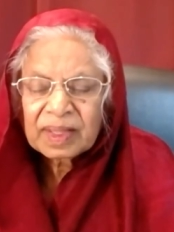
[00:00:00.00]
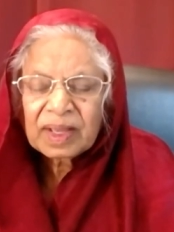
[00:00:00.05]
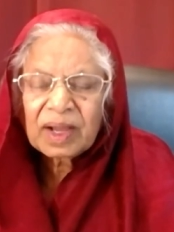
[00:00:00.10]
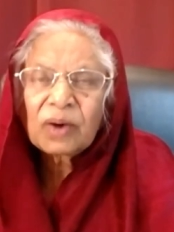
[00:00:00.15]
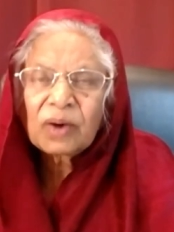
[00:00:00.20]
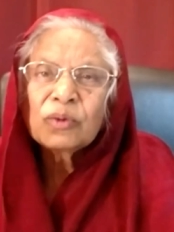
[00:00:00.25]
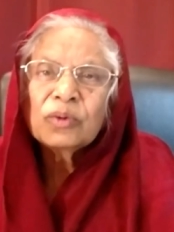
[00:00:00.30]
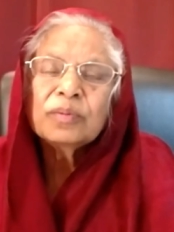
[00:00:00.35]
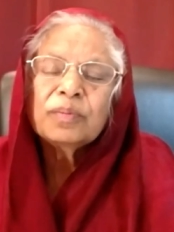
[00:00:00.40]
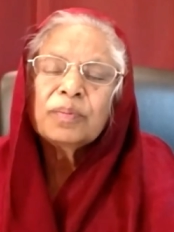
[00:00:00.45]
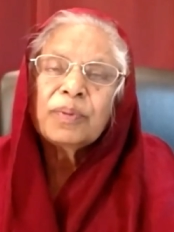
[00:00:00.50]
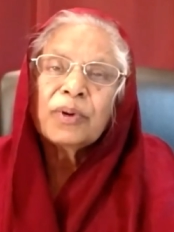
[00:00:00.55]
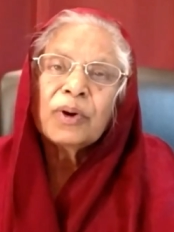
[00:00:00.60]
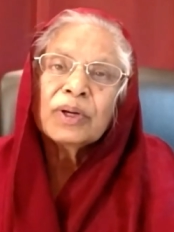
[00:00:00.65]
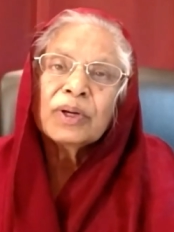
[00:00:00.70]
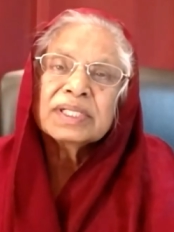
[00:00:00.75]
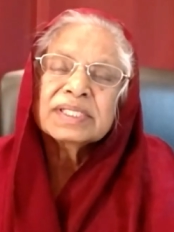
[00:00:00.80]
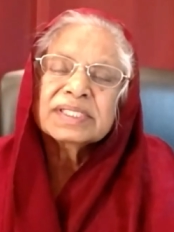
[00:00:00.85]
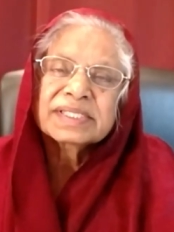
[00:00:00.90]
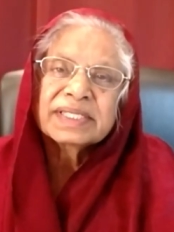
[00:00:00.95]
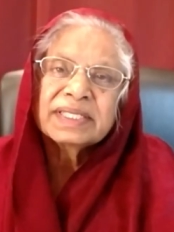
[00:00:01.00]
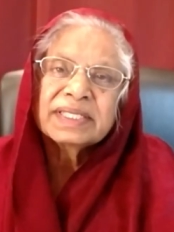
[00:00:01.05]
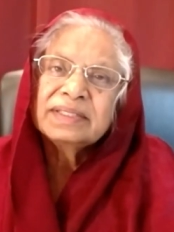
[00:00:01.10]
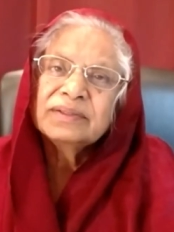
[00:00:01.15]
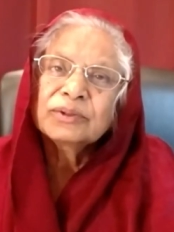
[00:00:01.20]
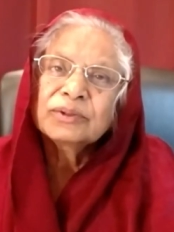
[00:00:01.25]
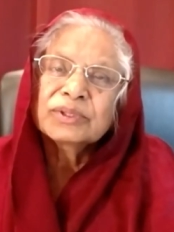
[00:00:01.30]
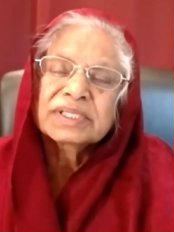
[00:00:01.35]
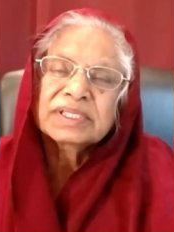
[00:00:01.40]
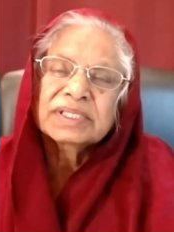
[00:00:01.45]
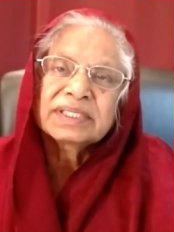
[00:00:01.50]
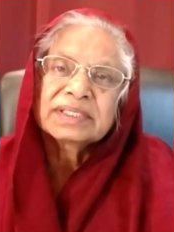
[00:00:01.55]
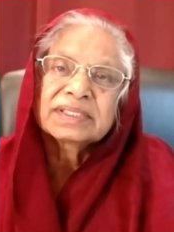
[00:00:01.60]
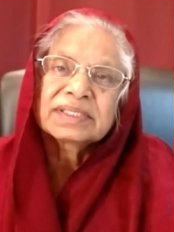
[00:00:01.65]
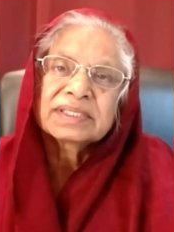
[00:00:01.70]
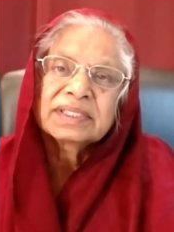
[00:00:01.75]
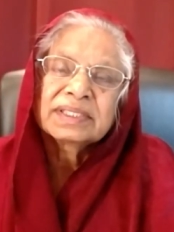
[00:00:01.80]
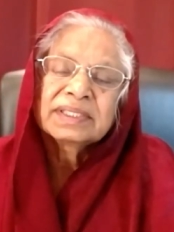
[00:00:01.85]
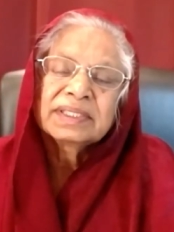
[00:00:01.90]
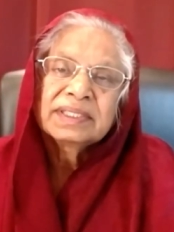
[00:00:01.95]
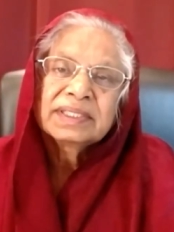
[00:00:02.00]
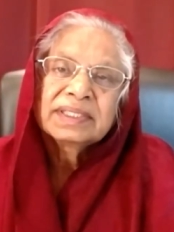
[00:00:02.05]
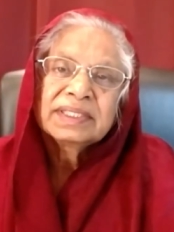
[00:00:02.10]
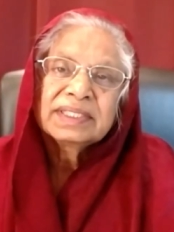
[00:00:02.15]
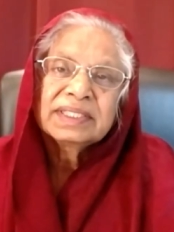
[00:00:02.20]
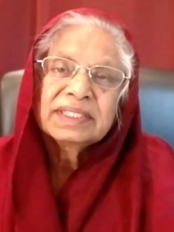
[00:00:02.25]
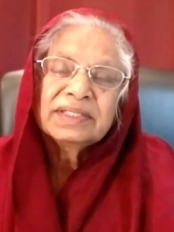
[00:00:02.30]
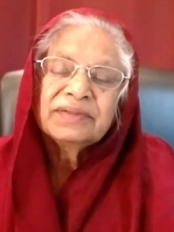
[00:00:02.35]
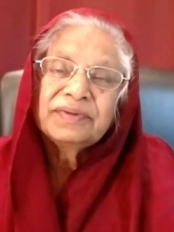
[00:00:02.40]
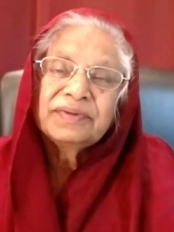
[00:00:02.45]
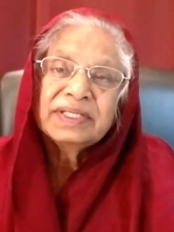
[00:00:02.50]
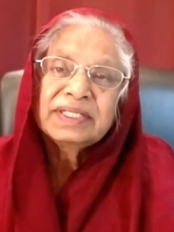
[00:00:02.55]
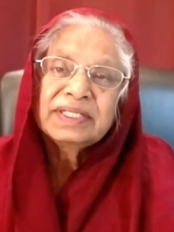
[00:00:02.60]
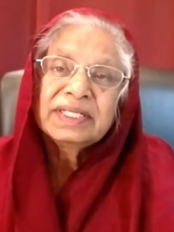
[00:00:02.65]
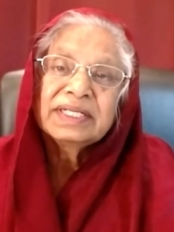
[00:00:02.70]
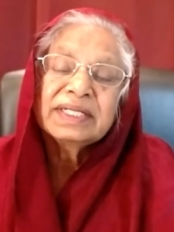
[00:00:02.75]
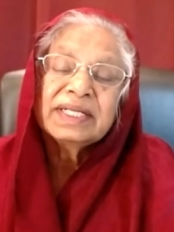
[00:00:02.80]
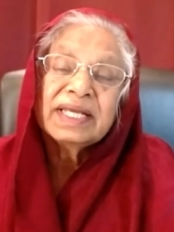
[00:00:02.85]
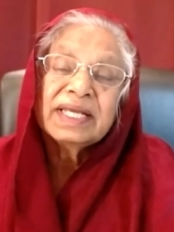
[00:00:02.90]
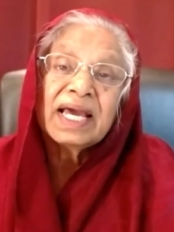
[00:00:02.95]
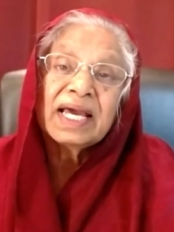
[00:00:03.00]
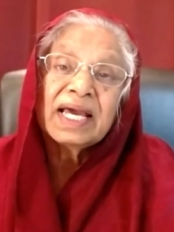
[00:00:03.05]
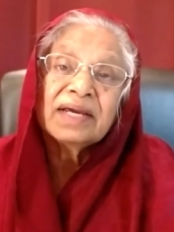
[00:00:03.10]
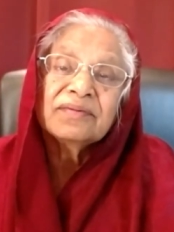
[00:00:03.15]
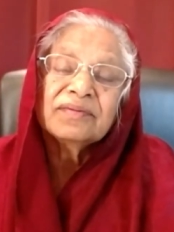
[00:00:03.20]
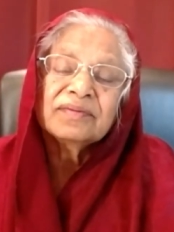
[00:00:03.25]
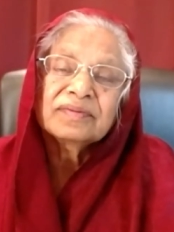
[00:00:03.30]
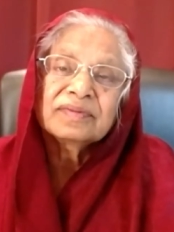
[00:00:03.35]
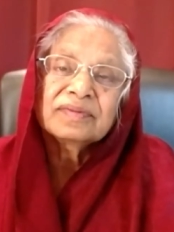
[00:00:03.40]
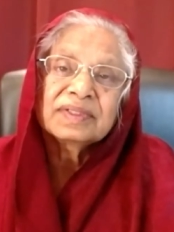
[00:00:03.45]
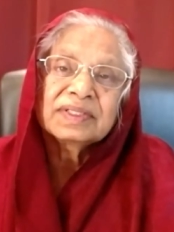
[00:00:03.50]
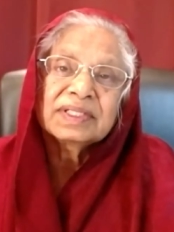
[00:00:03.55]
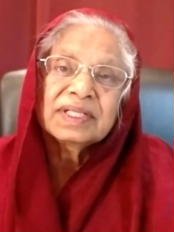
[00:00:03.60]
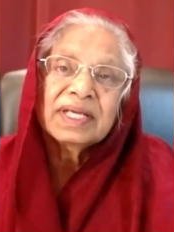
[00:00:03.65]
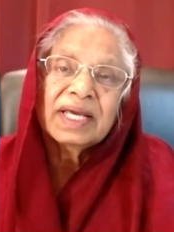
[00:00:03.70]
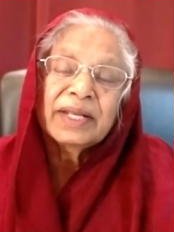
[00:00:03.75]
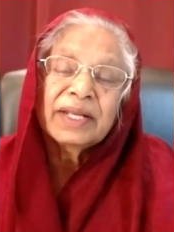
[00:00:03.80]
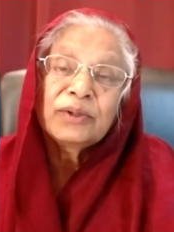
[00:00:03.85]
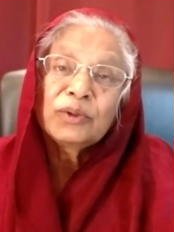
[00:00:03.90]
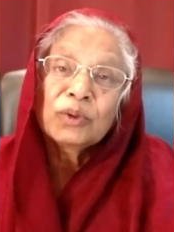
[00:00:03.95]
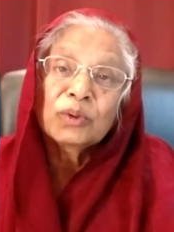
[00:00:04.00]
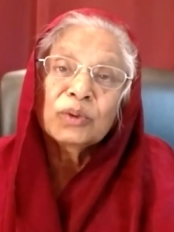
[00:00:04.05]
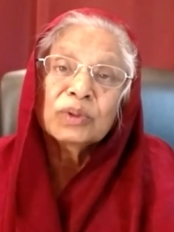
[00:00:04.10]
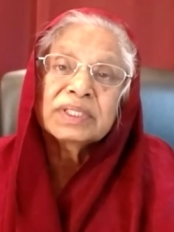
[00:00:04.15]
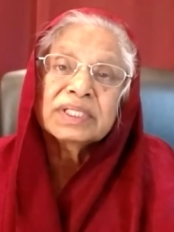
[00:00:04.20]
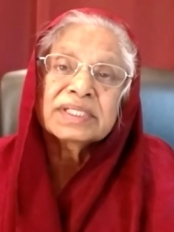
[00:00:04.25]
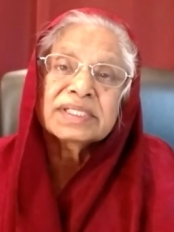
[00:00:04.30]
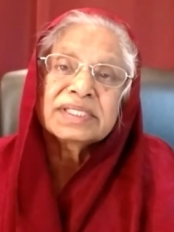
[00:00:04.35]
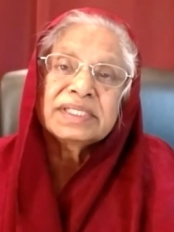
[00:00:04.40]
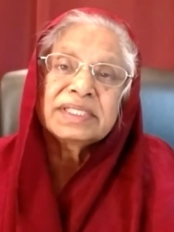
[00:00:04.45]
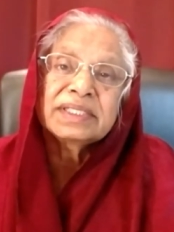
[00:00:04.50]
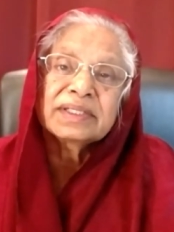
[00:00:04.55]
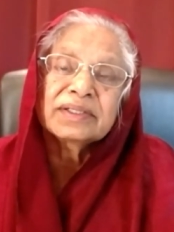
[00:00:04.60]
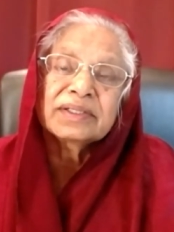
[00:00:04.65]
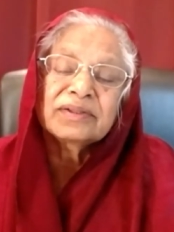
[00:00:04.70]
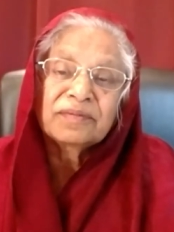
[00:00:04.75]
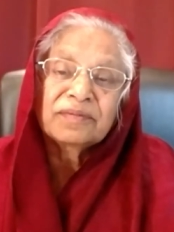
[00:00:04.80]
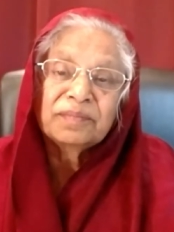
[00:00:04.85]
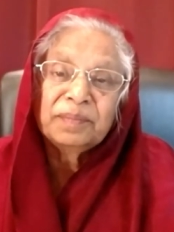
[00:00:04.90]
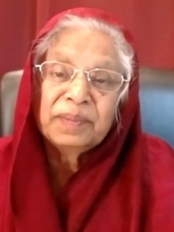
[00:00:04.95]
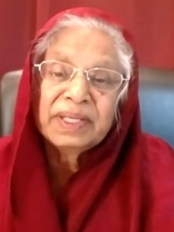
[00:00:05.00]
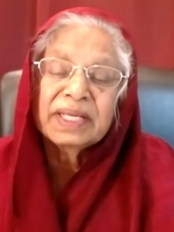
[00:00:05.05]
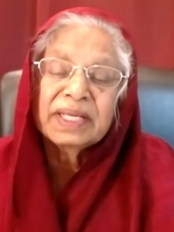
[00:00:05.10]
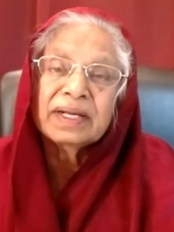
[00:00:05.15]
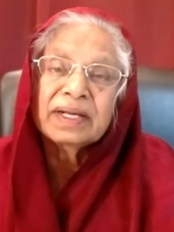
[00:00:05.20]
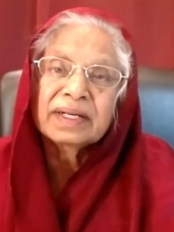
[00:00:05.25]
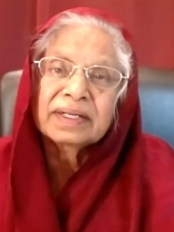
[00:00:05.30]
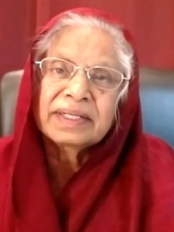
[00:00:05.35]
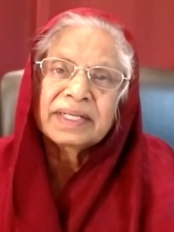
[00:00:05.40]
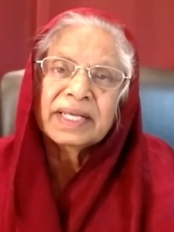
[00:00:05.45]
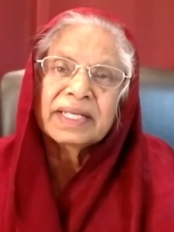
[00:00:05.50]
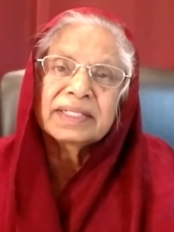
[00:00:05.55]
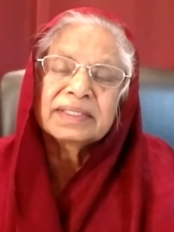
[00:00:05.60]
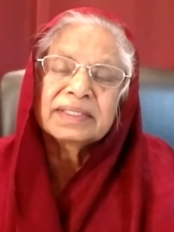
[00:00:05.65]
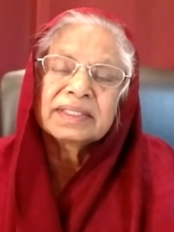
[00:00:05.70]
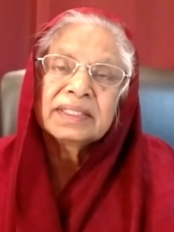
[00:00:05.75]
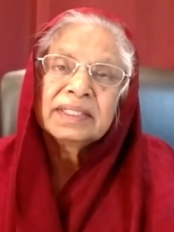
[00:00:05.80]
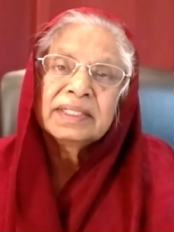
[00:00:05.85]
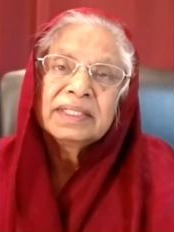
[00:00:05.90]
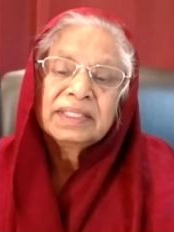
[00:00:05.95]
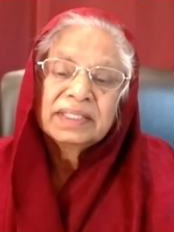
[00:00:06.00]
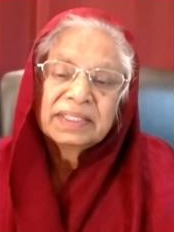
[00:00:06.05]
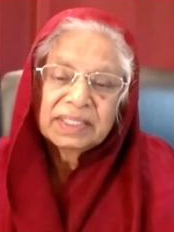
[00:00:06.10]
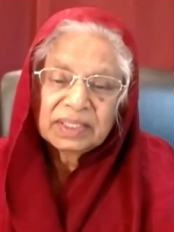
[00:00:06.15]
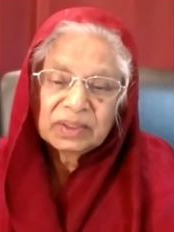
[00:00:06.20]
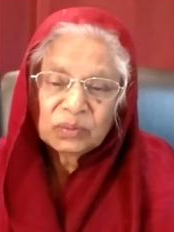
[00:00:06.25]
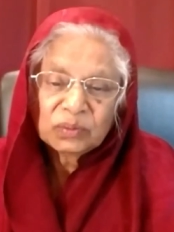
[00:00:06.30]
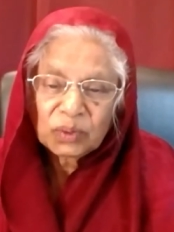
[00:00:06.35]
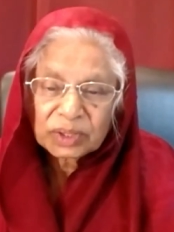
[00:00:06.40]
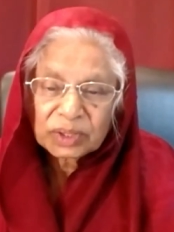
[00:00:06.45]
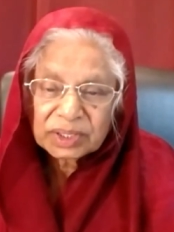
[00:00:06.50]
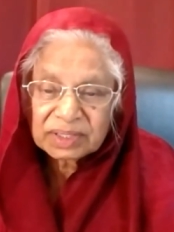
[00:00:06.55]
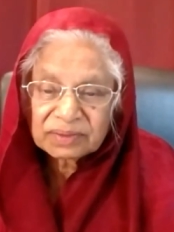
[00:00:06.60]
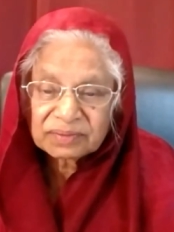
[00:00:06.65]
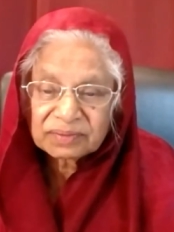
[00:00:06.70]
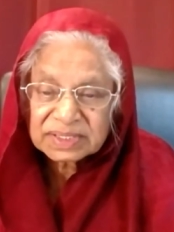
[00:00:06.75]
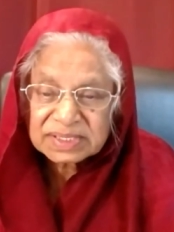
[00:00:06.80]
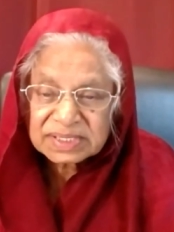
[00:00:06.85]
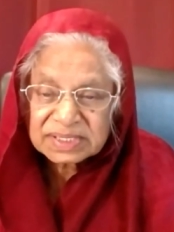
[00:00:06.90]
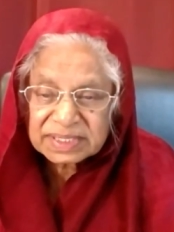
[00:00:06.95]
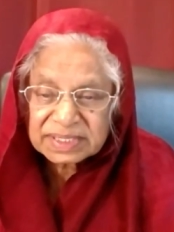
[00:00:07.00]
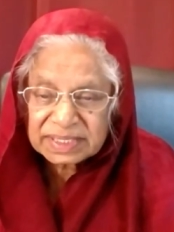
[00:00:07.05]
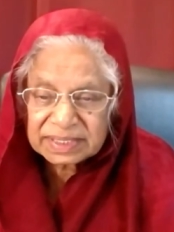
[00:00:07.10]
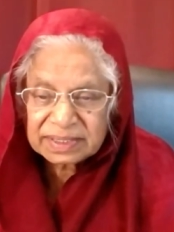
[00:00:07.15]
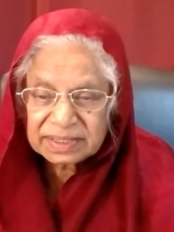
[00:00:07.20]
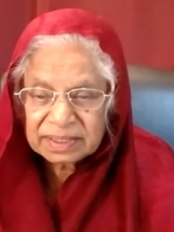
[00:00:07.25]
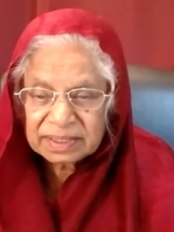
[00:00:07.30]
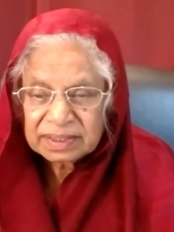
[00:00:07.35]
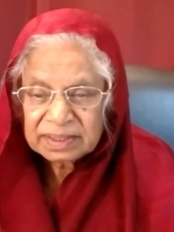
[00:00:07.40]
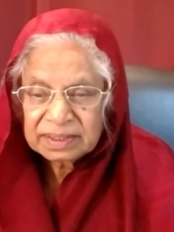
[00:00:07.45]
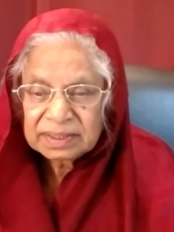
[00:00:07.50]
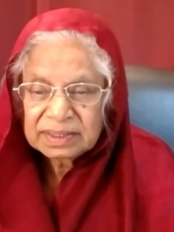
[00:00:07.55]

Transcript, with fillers: How could Paul say those things if he didn't have and know the secret of being content in whatever state